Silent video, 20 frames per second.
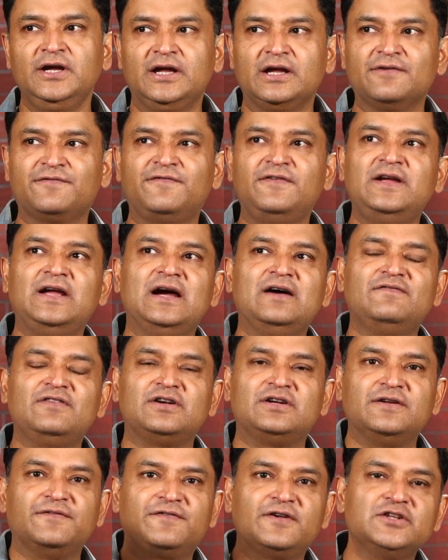If we have a
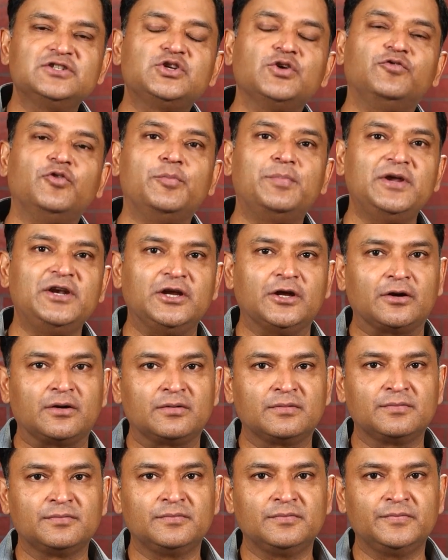difference of opinion,